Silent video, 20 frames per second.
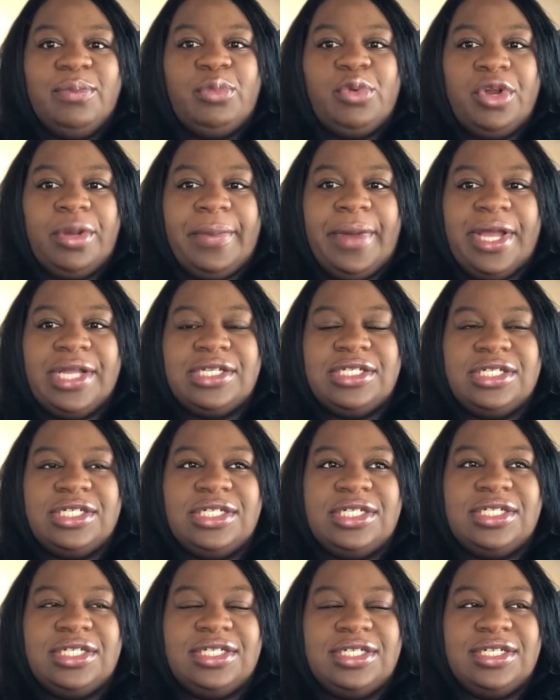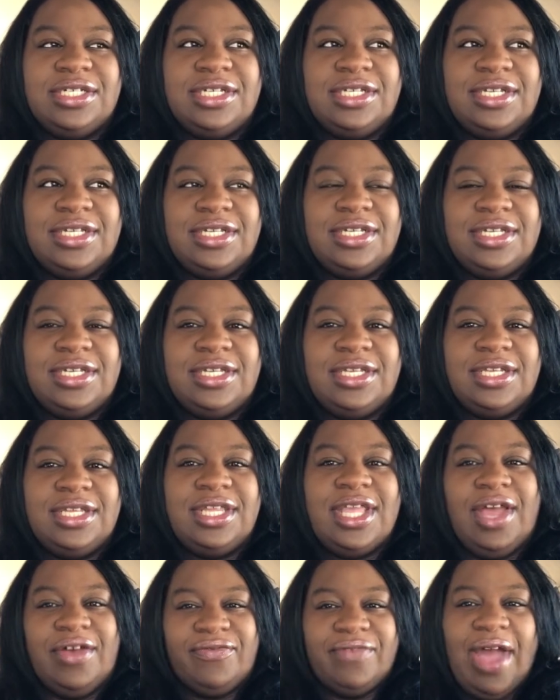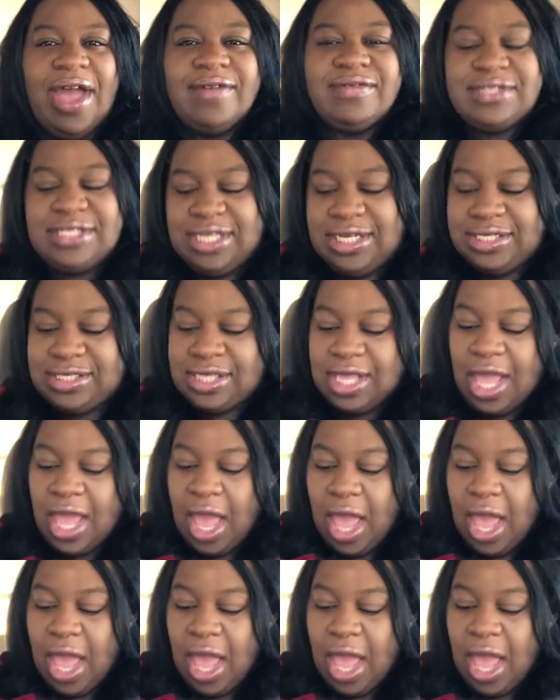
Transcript: pretty much. Yeah, five and six.